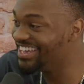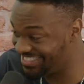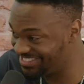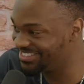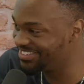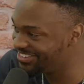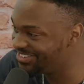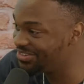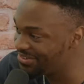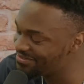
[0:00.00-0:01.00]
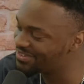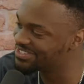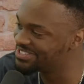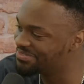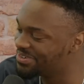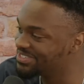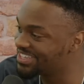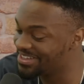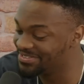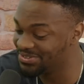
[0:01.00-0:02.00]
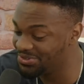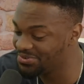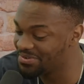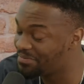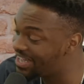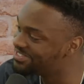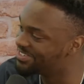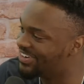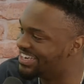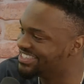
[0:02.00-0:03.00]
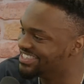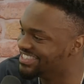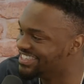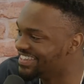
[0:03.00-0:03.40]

It's you. You've lost the most games. You and Pedro, actually.